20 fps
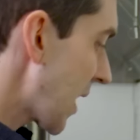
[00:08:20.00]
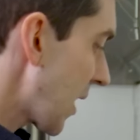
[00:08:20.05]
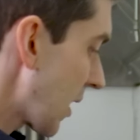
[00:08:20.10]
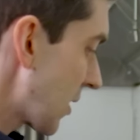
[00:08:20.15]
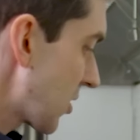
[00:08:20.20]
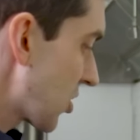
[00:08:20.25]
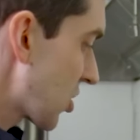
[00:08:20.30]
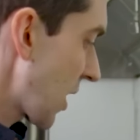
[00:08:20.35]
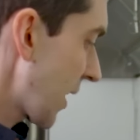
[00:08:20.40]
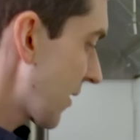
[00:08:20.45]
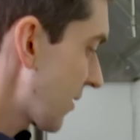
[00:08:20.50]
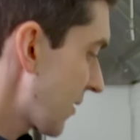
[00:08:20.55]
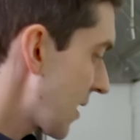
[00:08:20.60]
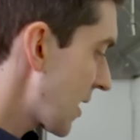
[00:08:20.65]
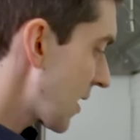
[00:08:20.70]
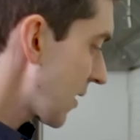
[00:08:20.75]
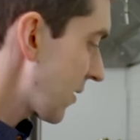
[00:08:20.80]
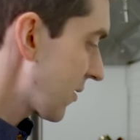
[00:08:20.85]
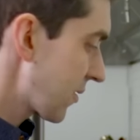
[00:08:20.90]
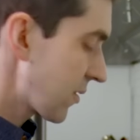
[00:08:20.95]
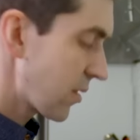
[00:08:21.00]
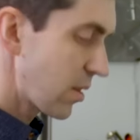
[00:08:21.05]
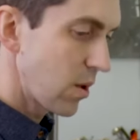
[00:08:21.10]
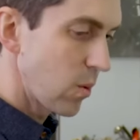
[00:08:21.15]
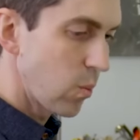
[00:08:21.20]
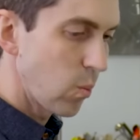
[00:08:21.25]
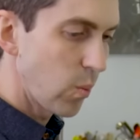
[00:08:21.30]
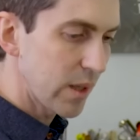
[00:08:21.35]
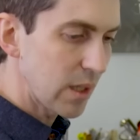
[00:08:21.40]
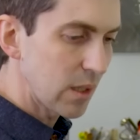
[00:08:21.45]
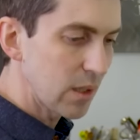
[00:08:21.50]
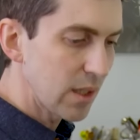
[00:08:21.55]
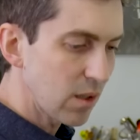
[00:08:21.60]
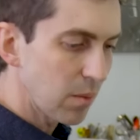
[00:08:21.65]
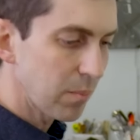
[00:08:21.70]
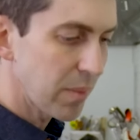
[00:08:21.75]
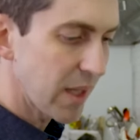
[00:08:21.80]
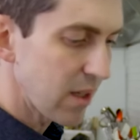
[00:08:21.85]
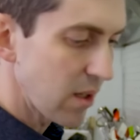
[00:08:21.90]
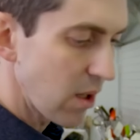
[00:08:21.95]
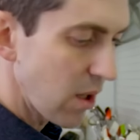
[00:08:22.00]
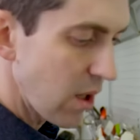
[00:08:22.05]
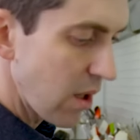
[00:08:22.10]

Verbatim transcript: gonna adjust this with a little bit